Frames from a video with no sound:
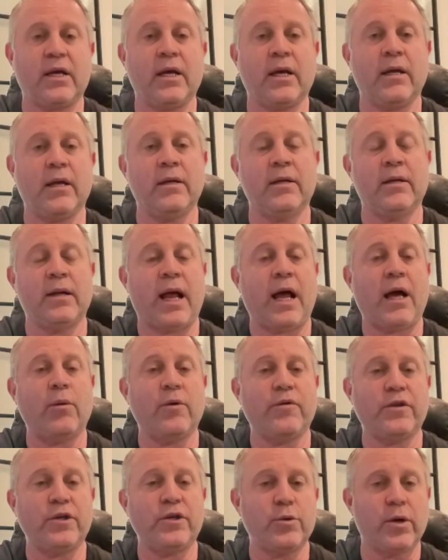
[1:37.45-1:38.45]
And now
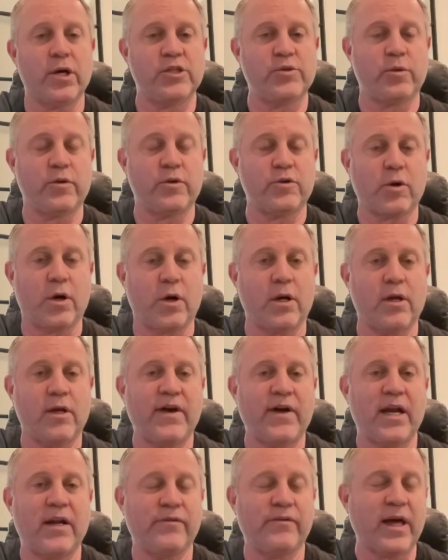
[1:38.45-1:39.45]
with the U.S. withdrawal
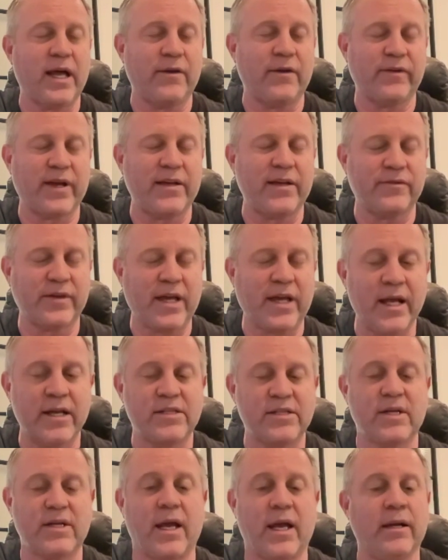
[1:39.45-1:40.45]
out of
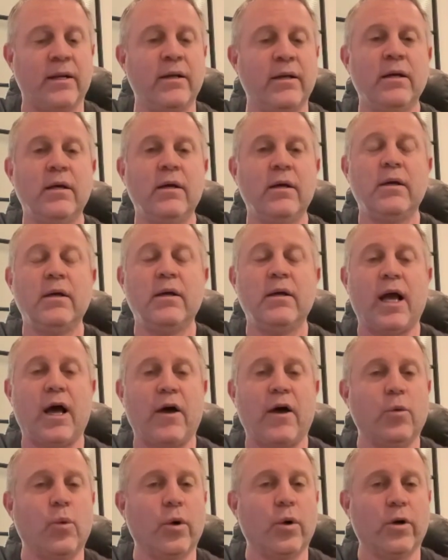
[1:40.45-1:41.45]
Afghanistan,
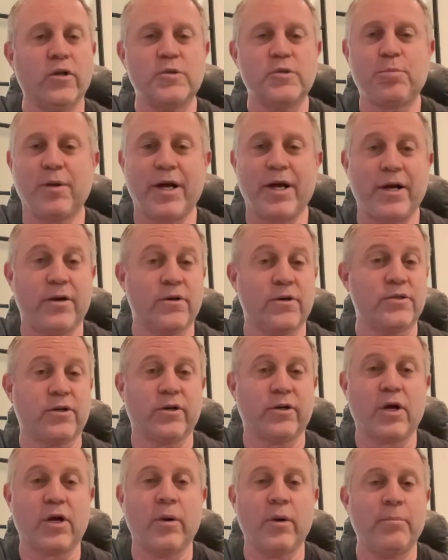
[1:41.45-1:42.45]
how the world's players
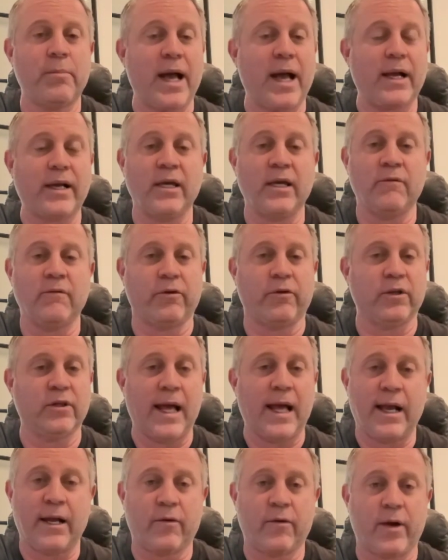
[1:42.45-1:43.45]
are going back in for a
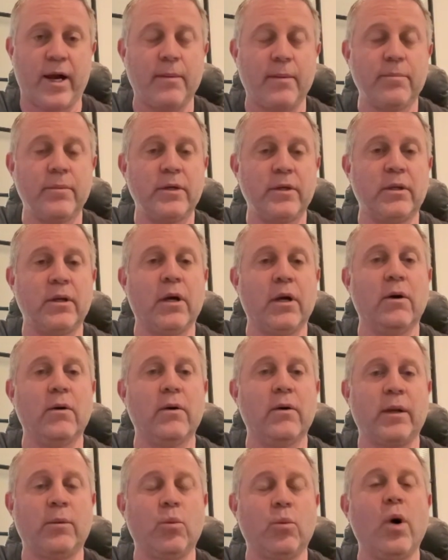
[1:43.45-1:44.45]
land grab,
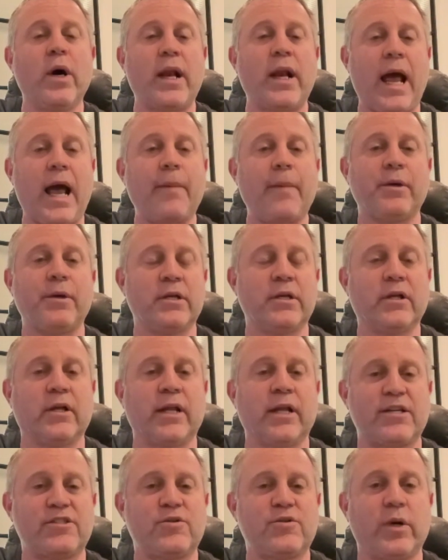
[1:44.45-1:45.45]
and what happened in the
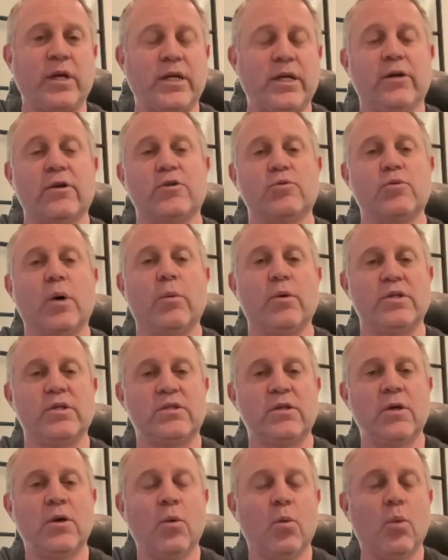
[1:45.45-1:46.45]
last 20 years. What
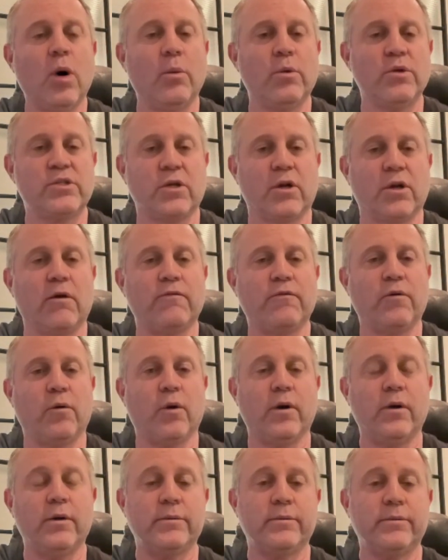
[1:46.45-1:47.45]
was it all for?